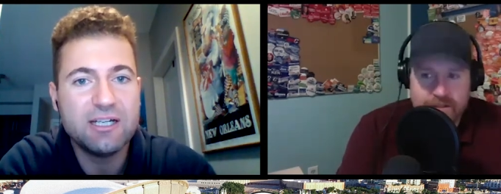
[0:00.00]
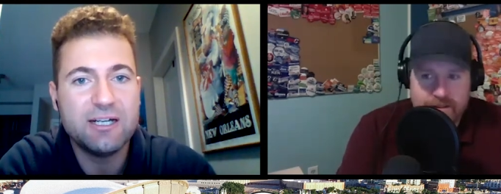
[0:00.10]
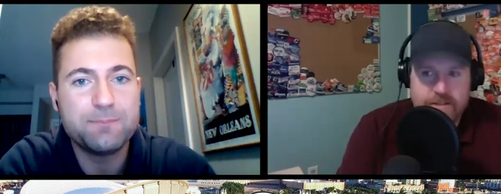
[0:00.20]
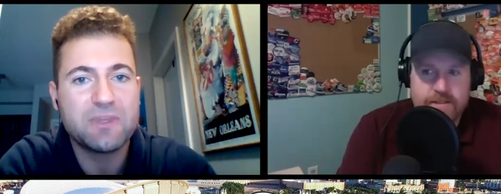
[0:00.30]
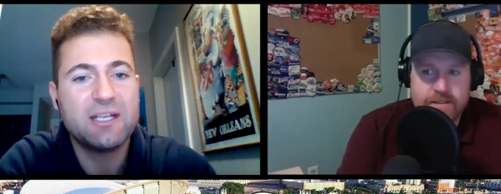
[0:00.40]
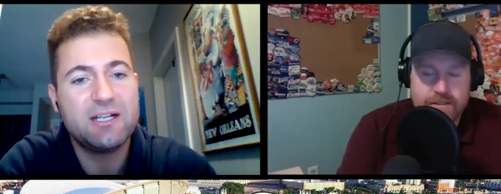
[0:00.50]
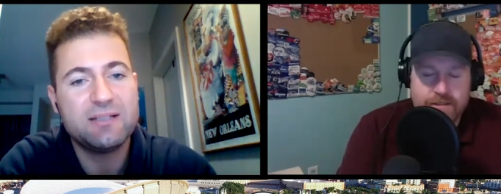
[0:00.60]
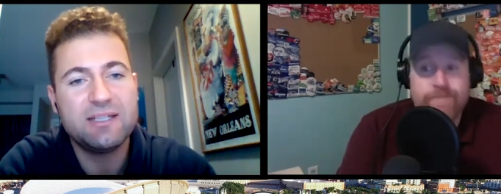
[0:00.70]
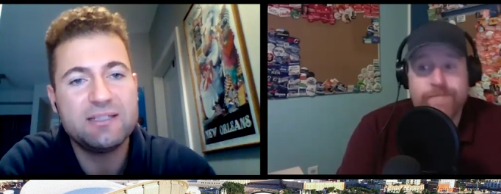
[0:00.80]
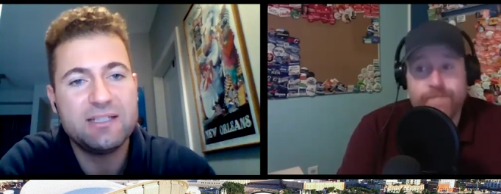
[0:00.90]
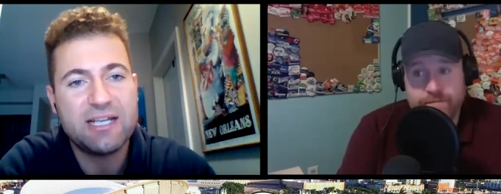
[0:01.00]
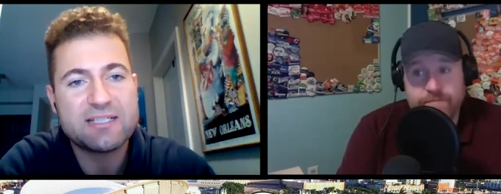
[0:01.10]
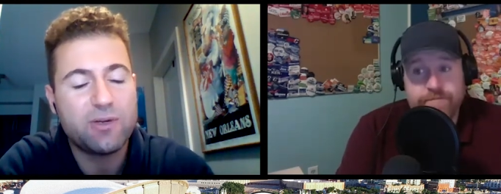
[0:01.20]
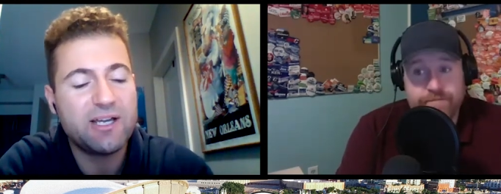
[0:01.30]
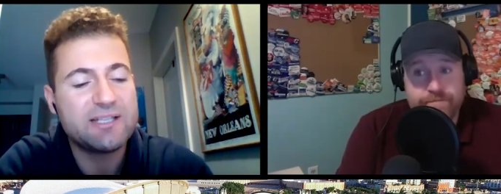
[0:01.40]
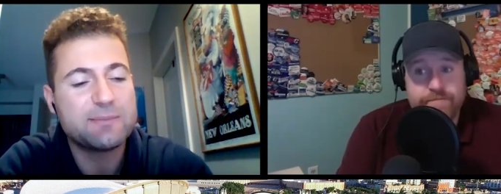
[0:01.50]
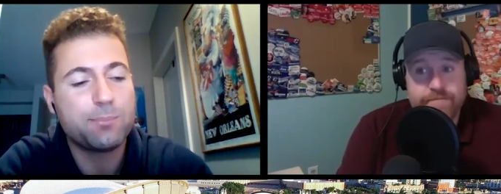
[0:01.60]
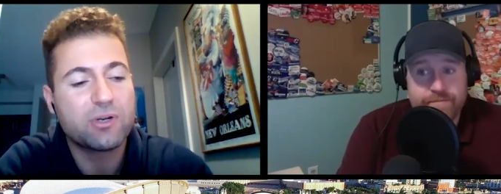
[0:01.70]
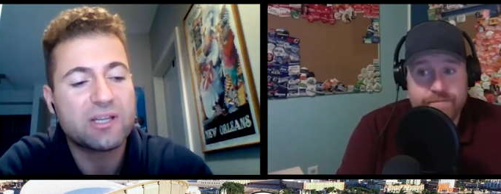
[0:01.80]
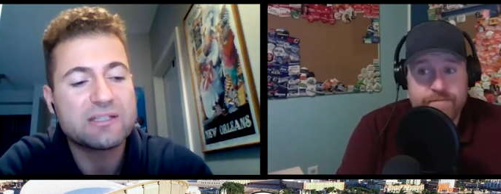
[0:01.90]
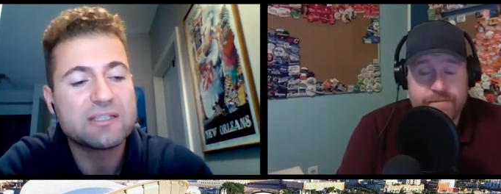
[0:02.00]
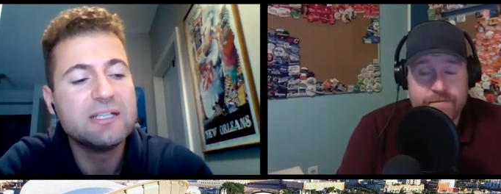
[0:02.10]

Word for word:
Speaker 1: um, um, and, and that's why it's important.